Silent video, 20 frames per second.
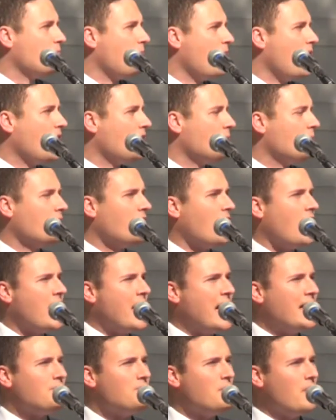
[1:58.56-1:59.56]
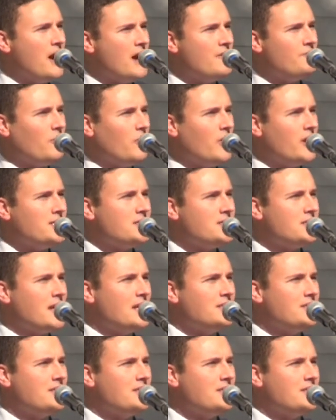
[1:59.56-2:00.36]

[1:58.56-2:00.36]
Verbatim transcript: of Parliament, I add my voice